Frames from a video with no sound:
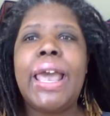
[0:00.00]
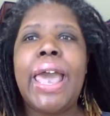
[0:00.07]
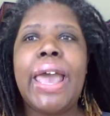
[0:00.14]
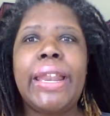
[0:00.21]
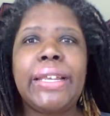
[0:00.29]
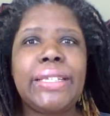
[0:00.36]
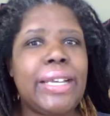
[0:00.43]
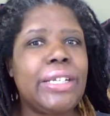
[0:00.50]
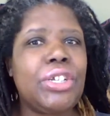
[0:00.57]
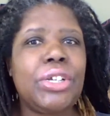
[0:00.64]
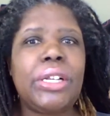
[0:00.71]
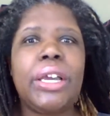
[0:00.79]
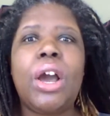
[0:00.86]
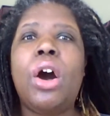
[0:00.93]
and
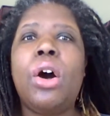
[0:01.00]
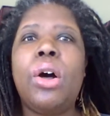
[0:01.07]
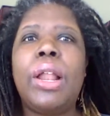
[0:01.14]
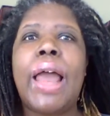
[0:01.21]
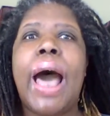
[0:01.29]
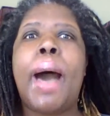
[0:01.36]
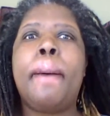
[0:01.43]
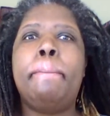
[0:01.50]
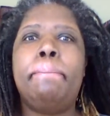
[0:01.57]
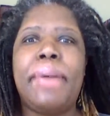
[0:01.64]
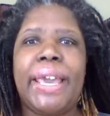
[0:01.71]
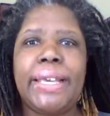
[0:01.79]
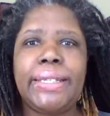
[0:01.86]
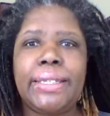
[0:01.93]
essentially all our
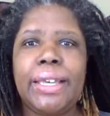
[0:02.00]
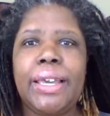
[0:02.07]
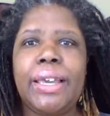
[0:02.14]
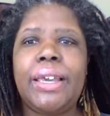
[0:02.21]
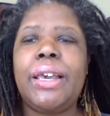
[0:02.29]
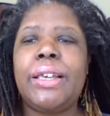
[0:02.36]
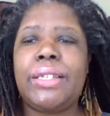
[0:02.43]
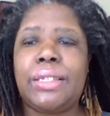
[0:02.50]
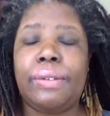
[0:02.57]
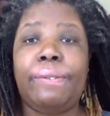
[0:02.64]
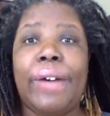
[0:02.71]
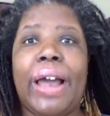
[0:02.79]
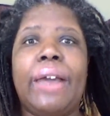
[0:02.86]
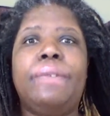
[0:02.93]
basic
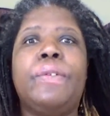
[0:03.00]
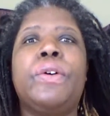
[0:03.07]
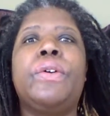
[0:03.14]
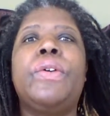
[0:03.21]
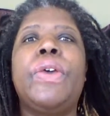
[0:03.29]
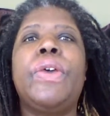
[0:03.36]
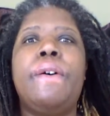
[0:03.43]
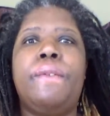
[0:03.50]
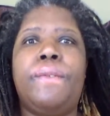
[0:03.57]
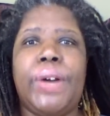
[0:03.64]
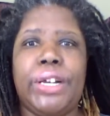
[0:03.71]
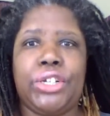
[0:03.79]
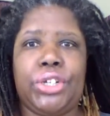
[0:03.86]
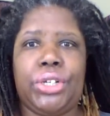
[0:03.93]
survival
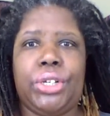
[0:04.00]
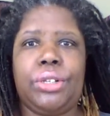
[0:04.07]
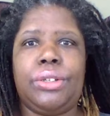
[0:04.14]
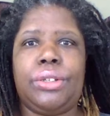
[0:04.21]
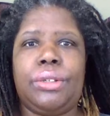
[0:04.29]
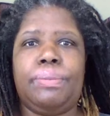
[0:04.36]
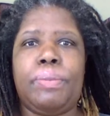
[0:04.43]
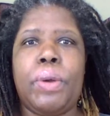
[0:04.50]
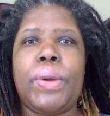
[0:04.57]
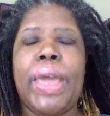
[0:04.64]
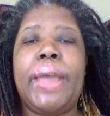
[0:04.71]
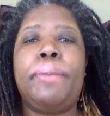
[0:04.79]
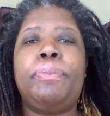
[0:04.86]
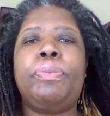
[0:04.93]
functions,
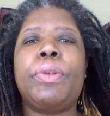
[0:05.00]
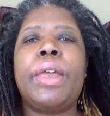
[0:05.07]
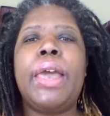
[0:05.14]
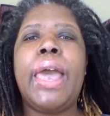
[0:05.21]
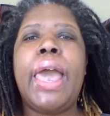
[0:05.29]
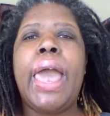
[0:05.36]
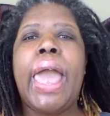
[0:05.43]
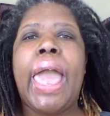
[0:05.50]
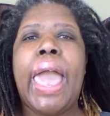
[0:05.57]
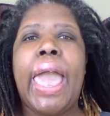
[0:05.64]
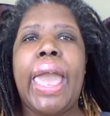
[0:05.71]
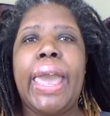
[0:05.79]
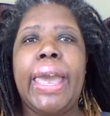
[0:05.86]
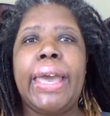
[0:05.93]
okay?
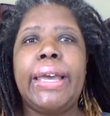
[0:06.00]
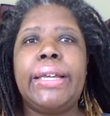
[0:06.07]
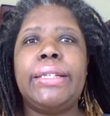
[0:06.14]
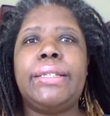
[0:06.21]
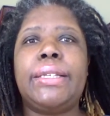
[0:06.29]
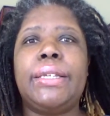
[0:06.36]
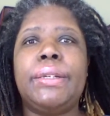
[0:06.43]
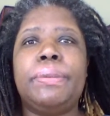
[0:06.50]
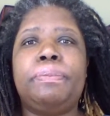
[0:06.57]
And